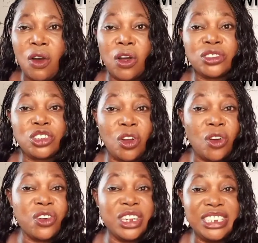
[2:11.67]
it.
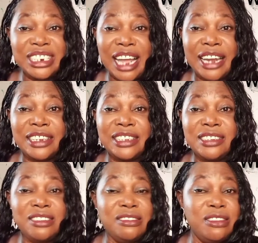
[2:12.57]
Originally,
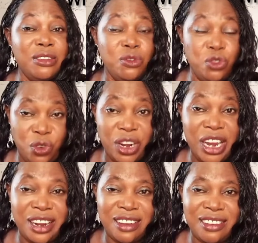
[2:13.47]

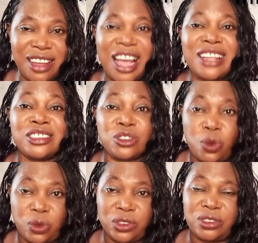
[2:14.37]
urine has
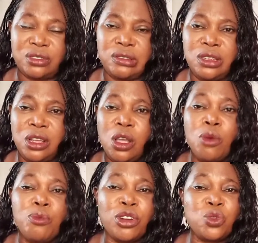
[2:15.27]
salt.
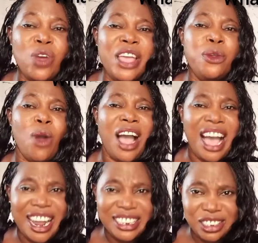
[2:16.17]
But when you
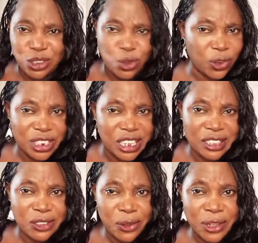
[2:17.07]
add salt
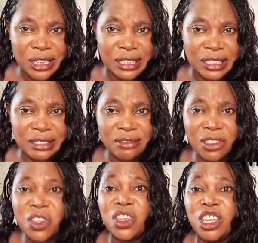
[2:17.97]
into
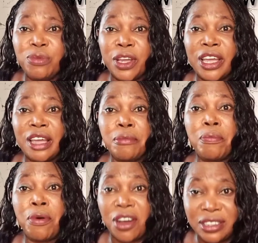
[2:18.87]
it, it became
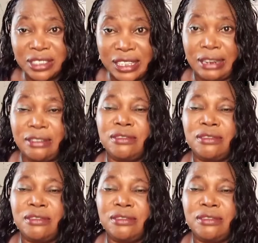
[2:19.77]
poison.